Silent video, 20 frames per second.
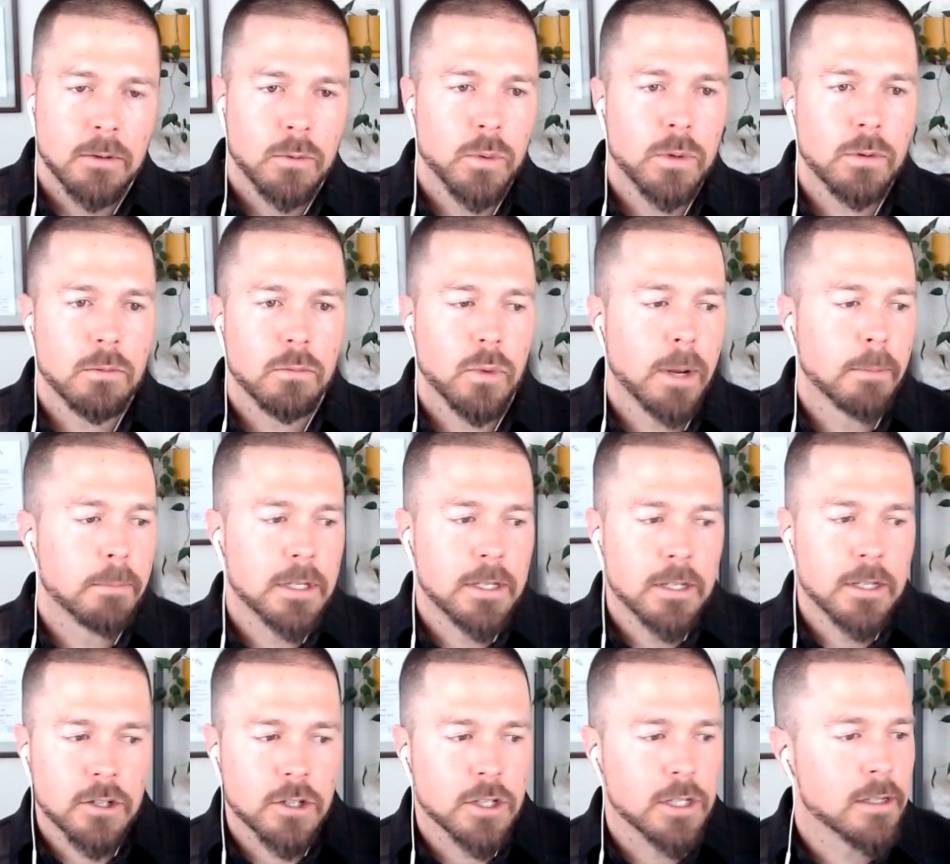We,
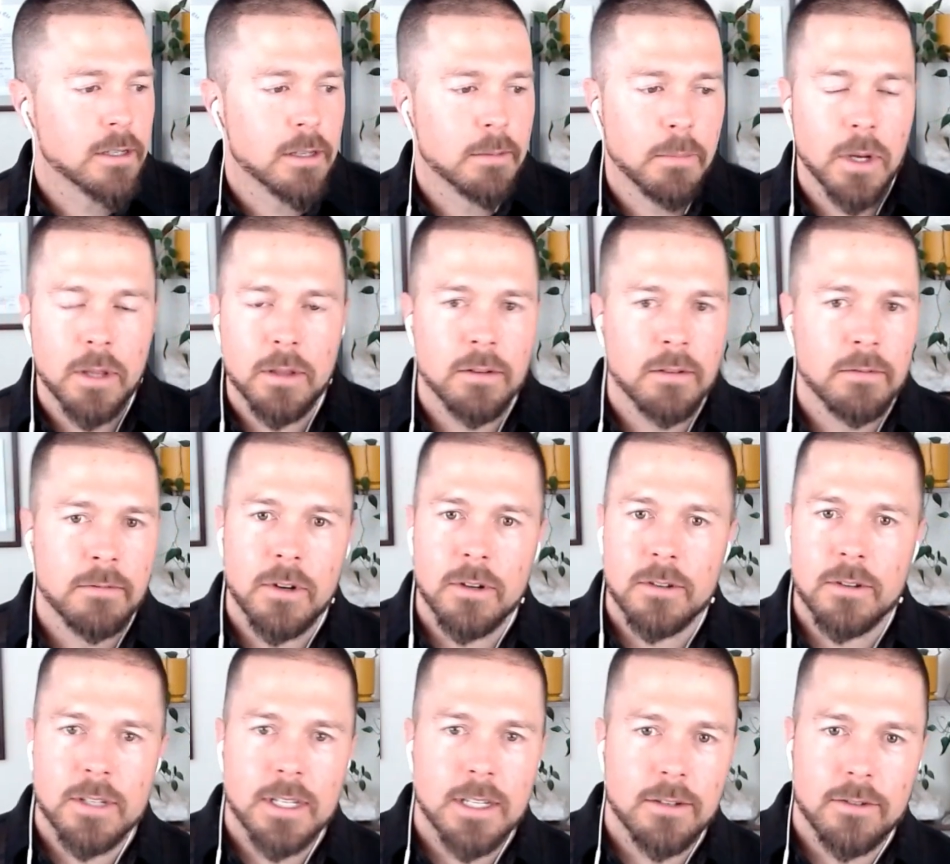repetition is the mother of
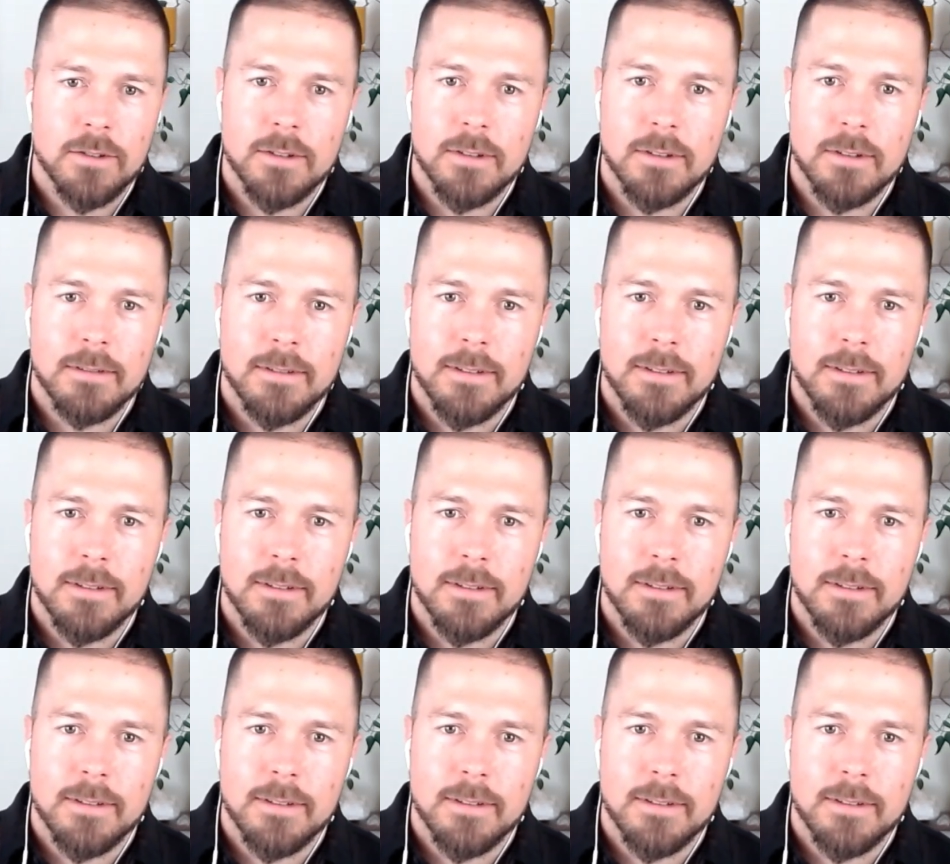all skills,